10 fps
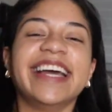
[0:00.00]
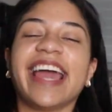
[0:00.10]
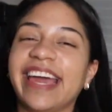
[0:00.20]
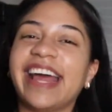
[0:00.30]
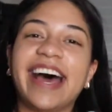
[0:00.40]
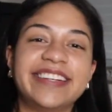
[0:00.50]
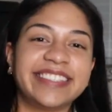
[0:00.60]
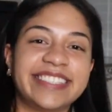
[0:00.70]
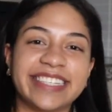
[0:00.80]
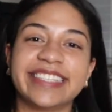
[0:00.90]
And I
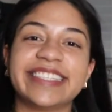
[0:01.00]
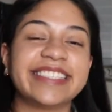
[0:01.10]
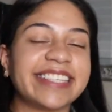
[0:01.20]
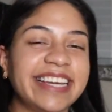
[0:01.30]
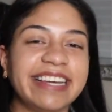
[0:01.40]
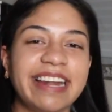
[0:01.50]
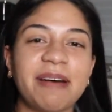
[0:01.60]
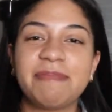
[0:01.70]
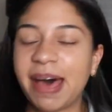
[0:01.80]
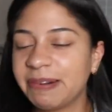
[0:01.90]
don't say this in
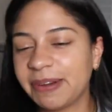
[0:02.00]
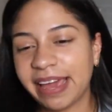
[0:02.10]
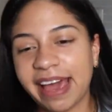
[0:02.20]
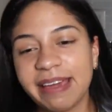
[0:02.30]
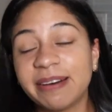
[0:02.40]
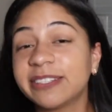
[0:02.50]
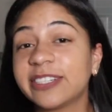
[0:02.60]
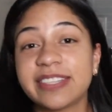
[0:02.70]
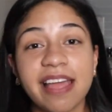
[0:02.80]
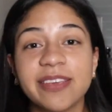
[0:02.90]
a bad way. I
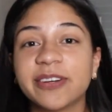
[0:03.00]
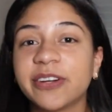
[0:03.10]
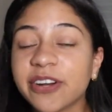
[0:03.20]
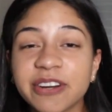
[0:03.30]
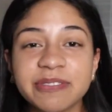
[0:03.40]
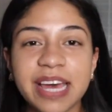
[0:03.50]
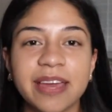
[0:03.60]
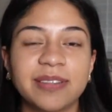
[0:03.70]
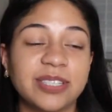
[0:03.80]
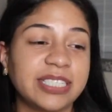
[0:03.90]
understand your nerves.
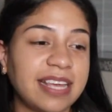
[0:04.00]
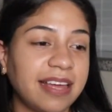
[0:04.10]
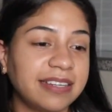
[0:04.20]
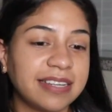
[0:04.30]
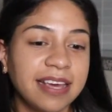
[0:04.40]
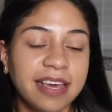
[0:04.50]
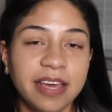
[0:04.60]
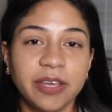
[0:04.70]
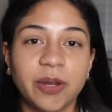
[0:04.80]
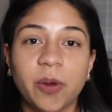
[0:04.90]
I understand,
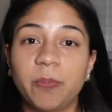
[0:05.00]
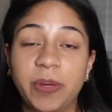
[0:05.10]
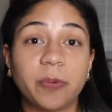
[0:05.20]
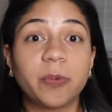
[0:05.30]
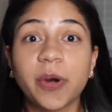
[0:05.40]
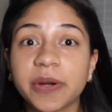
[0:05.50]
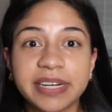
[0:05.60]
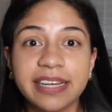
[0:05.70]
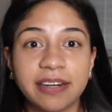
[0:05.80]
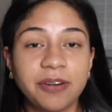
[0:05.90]
you know, being
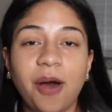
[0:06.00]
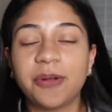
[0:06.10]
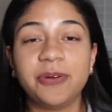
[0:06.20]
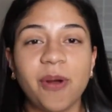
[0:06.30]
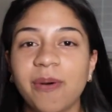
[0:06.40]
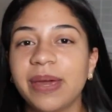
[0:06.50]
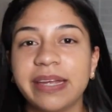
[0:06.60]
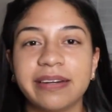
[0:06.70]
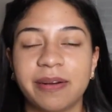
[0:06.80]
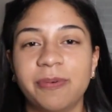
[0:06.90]
worried, not
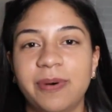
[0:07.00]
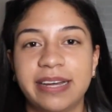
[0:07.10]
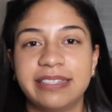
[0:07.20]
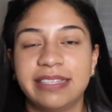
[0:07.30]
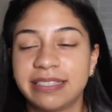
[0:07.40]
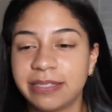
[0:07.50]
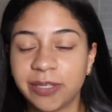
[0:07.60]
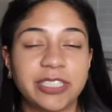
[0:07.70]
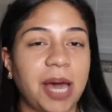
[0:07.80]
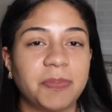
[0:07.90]
knowing what this new
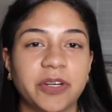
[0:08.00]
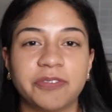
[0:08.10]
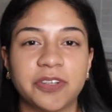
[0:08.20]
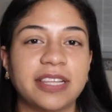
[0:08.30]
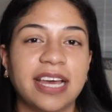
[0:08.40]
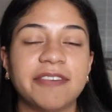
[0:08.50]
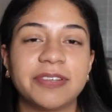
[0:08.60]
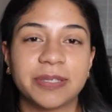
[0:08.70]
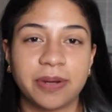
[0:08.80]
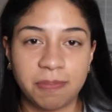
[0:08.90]
chapter of your life
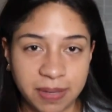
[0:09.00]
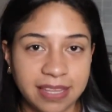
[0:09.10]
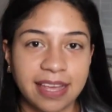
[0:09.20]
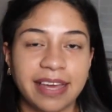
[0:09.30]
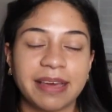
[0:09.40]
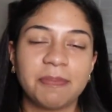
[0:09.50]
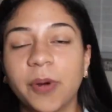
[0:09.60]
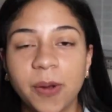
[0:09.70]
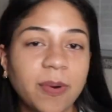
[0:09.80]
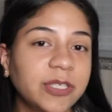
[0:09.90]
is going to be like.
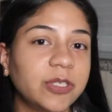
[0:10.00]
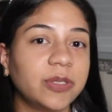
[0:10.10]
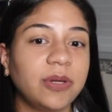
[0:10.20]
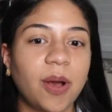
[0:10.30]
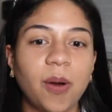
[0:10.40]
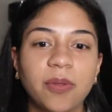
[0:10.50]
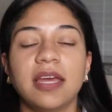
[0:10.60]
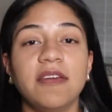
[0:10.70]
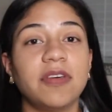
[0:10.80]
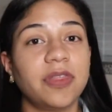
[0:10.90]
But I want you to know,
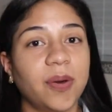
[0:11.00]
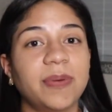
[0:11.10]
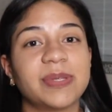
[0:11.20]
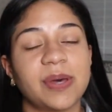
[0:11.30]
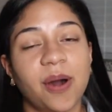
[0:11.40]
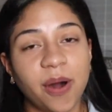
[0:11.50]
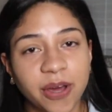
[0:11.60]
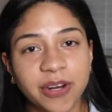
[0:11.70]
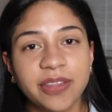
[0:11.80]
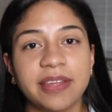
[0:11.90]
even though it was
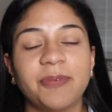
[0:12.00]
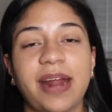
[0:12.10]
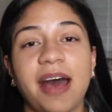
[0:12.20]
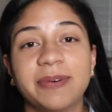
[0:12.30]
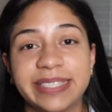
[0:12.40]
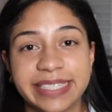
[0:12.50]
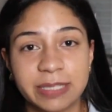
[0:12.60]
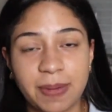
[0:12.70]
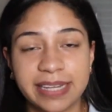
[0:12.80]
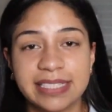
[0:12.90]
harder than what I was
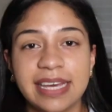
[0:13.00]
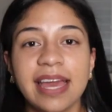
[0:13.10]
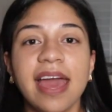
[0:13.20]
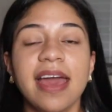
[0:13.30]
expecting,